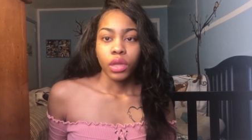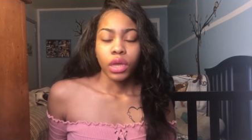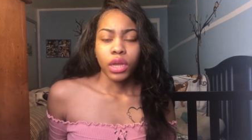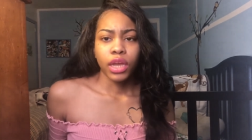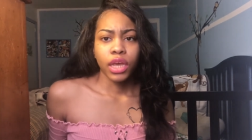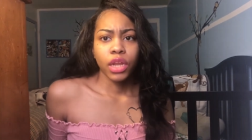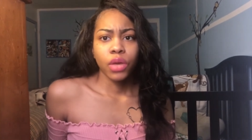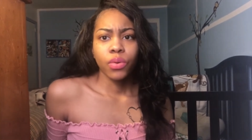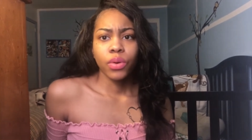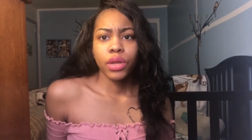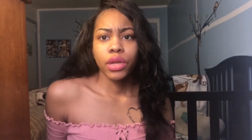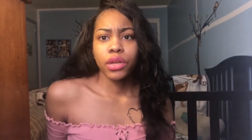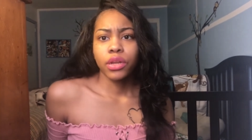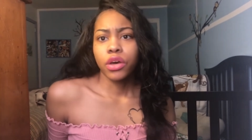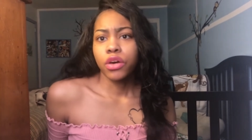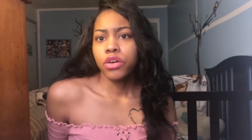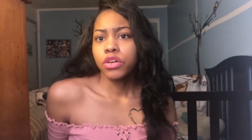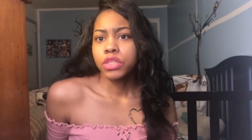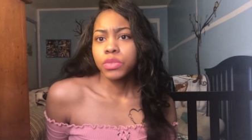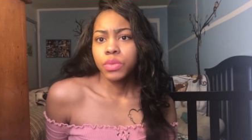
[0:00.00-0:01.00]
And anyone that
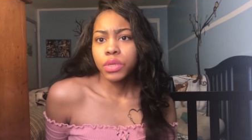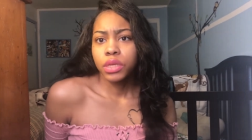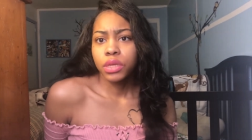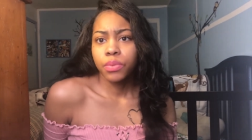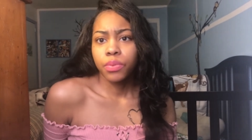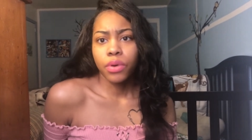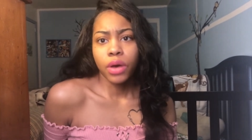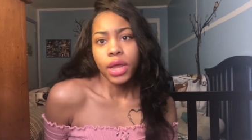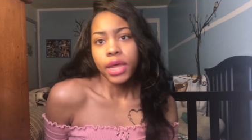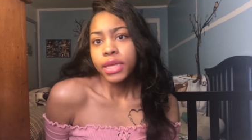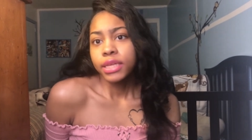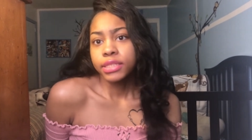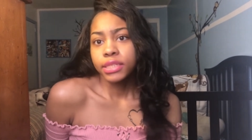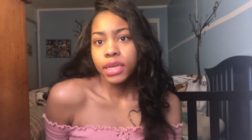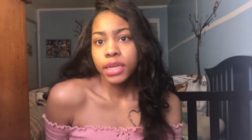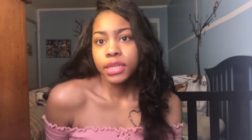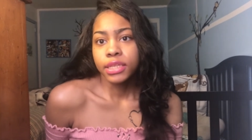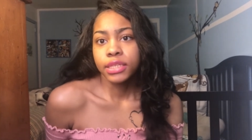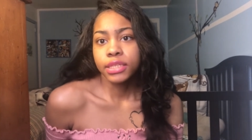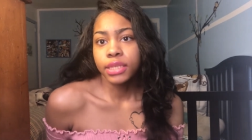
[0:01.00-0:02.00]
knows me could probably
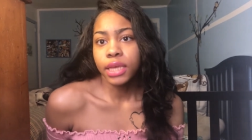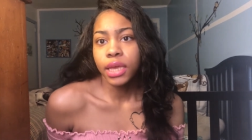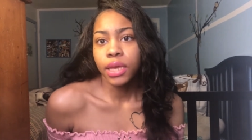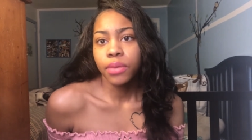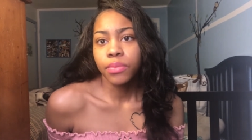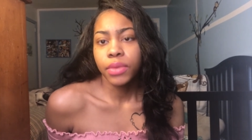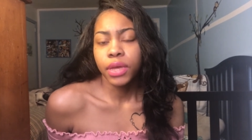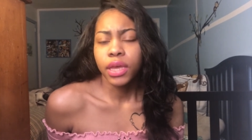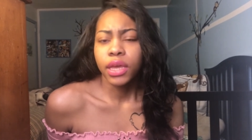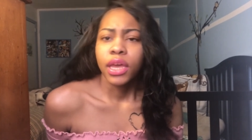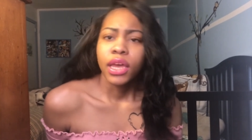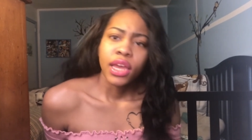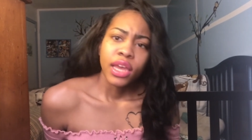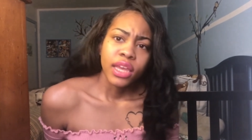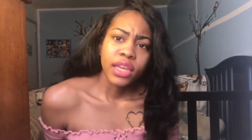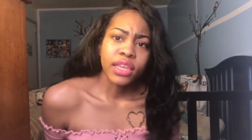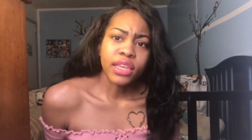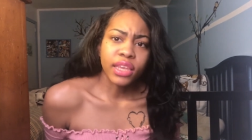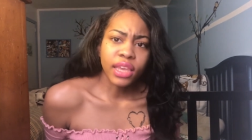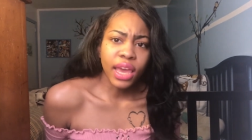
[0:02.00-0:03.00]
say the same. Like,
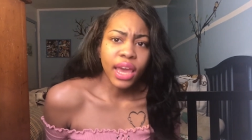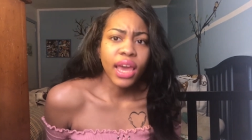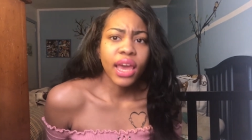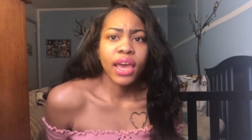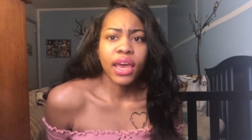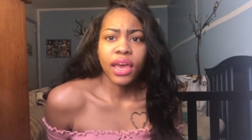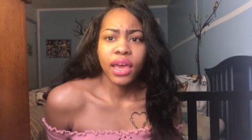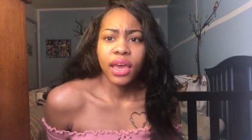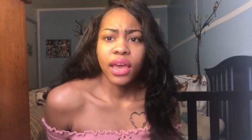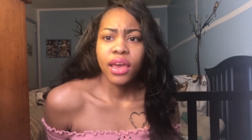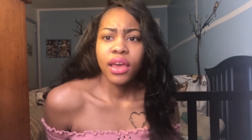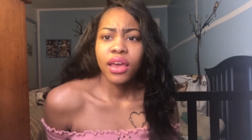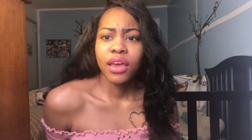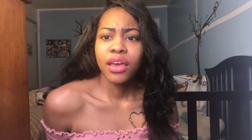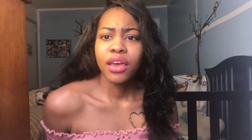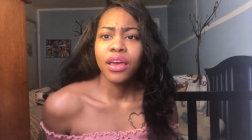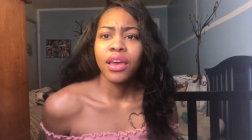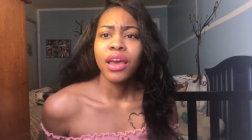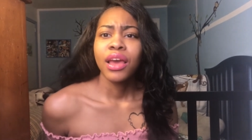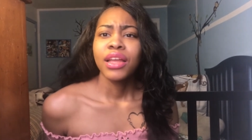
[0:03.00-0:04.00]
yeah,
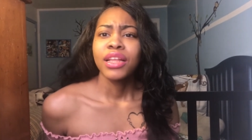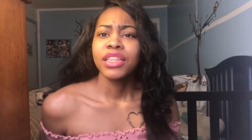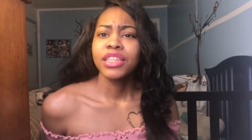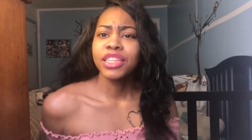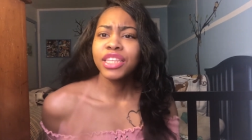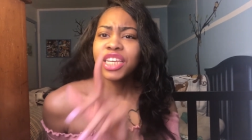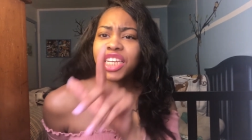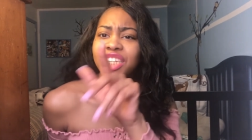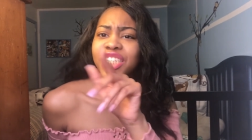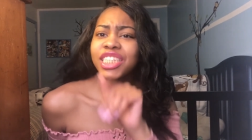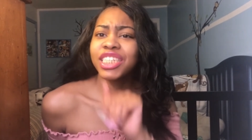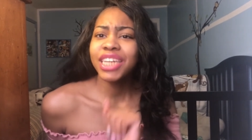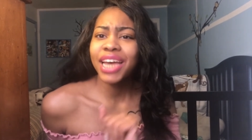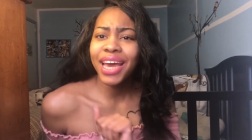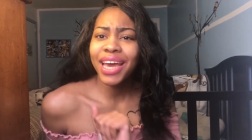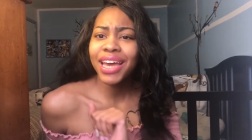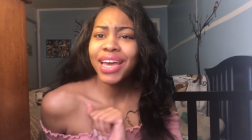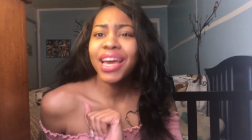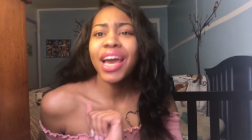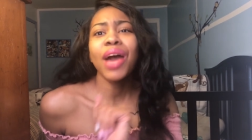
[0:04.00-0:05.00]
this
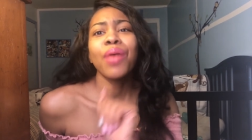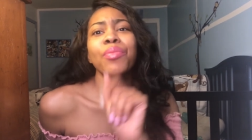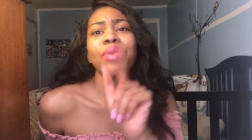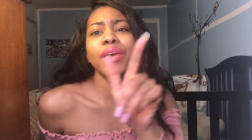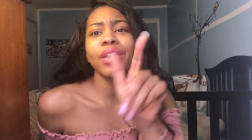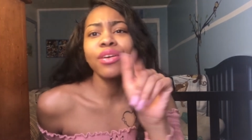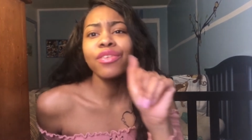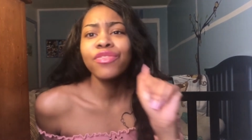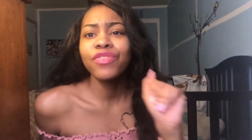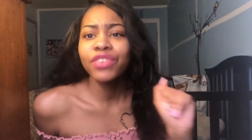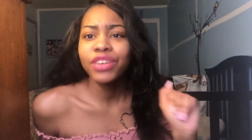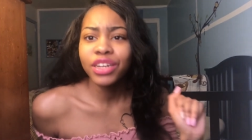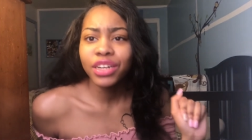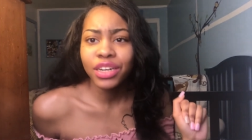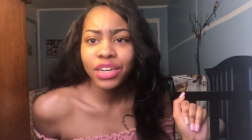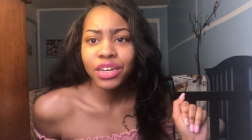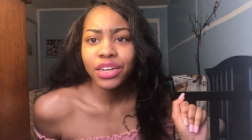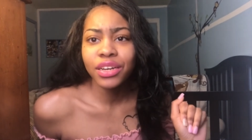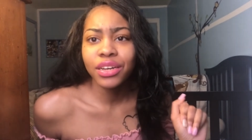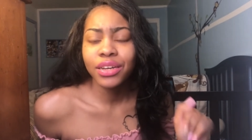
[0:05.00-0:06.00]
Shay, I'm here for
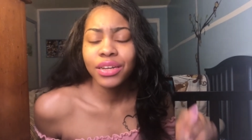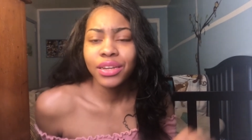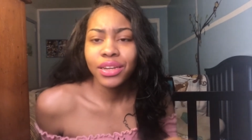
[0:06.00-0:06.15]
her.